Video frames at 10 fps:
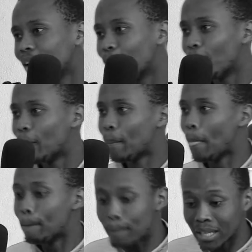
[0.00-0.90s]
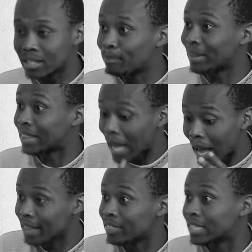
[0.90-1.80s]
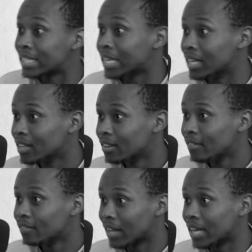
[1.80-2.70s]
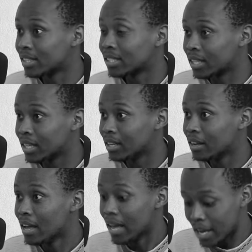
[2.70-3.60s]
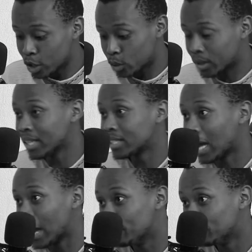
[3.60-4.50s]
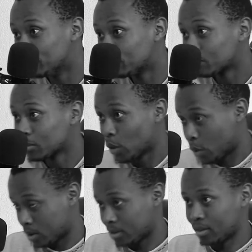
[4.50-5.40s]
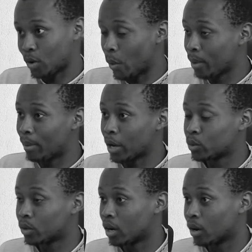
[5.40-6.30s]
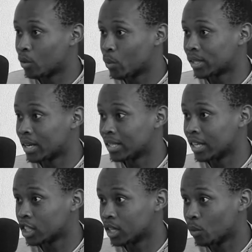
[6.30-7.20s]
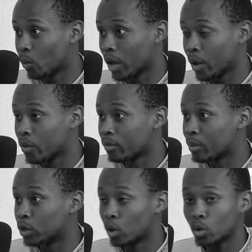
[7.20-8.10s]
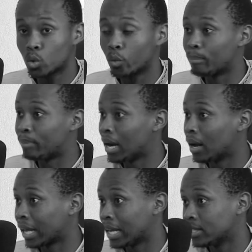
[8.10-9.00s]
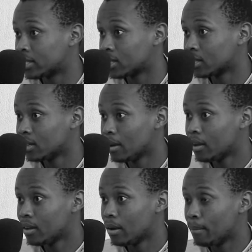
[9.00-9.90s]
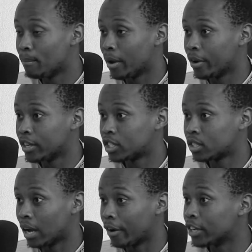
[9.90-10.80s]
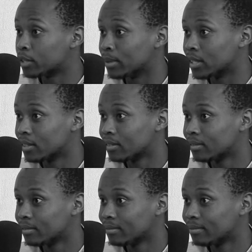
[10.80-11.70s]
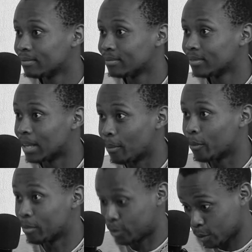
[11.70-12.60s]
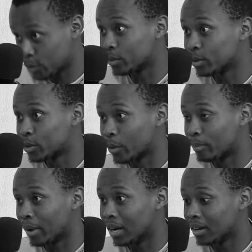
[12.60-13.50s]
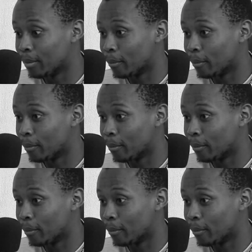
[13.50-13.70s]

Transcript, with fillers: But they had that skill. That's the skill. In today's time, going back to the westernization, where we've been told to rebel against marriage arrangements. We've been told to rebel.